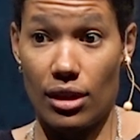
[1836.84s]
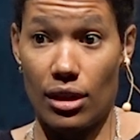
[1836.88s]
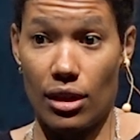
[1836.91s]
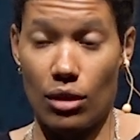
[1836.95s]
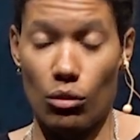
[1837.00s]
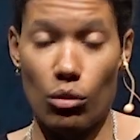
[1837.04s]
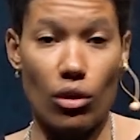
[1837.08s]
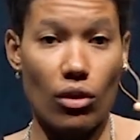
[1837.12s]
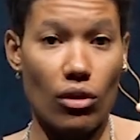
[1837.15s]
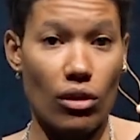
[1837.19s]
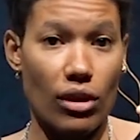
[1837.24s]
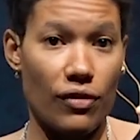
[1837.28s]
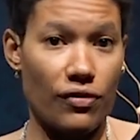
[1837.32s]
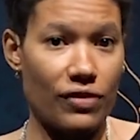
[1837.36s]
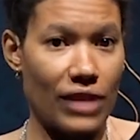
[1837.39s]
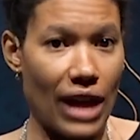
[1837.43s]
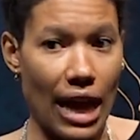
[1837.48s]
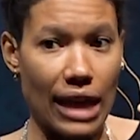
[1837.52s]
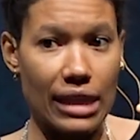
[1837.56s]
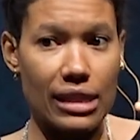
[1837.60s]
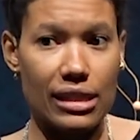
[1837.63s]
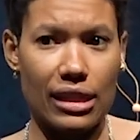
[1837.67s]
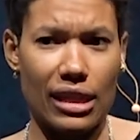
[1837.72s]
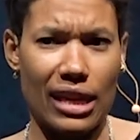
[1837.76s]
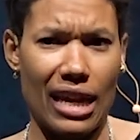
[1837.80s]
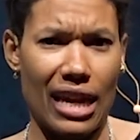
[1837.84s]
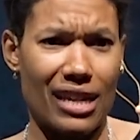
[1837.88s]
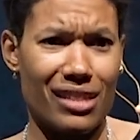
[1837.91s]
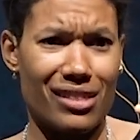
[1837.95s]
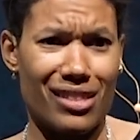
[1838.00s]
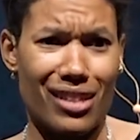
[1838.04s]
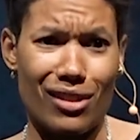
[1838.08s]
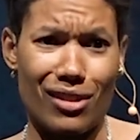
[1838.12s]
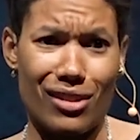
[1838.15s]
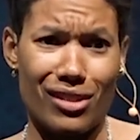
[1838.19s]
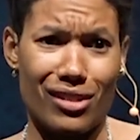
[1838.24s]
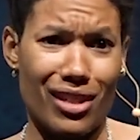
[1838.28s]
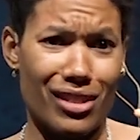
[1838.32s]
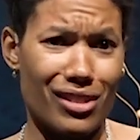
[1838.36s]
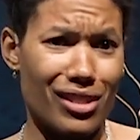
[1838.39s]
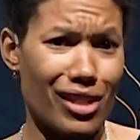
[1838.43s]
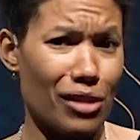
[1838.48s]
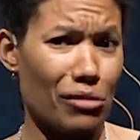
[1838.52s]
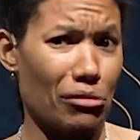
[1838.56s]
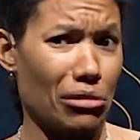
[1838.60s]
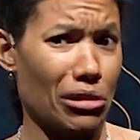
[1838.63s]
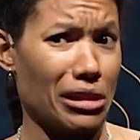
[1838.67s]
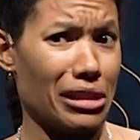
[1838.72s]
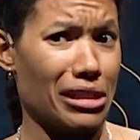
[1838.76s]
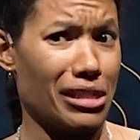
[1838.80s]
Well, if that's the case, then doesn't it
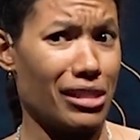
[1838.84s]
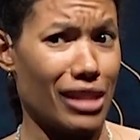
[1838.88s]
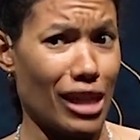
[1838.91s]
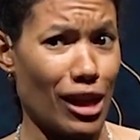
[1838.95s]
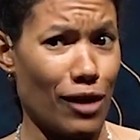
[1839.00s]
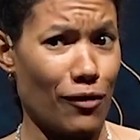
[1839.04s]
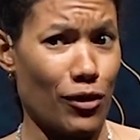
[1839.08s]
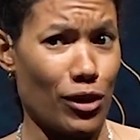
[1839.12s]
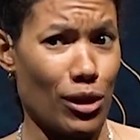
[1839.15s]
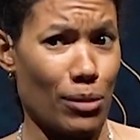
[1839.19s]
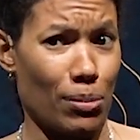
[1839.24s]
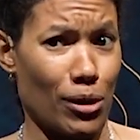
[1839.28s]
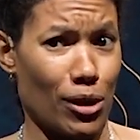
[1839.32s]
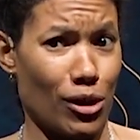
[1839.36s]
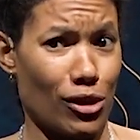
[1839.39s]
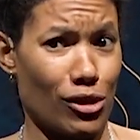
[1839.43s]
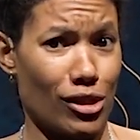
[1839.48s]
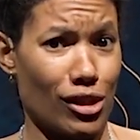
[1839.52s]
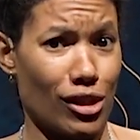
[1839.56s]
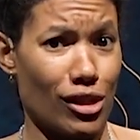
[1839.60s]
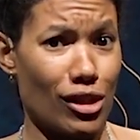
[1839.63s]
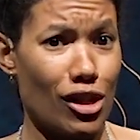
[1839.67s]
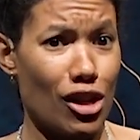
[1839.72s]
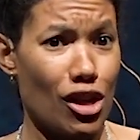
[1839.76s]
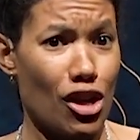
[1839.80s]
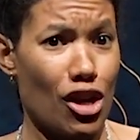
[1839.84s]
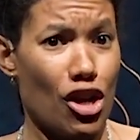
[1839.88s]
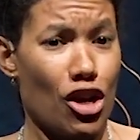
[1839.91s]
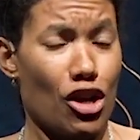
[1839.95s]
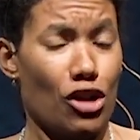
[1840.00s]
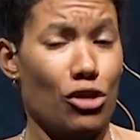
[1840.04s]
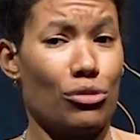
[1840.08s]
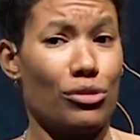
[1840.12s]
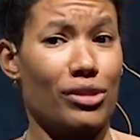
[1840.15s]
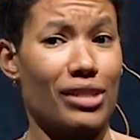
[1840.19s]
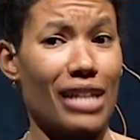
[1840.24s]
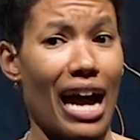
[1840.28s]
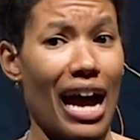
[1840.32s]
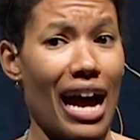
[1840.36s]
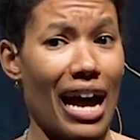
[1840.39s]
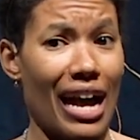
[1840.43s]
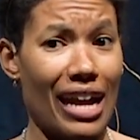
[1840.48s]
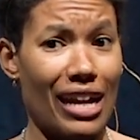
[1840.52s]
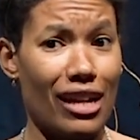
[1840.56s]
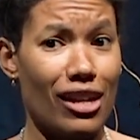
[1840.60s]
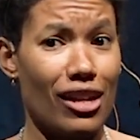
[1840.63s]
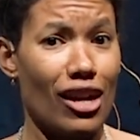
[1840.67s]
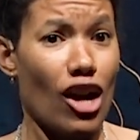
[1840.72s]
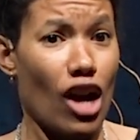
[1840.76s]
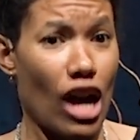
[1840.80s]
really stink for the person who
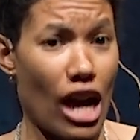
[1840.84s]
died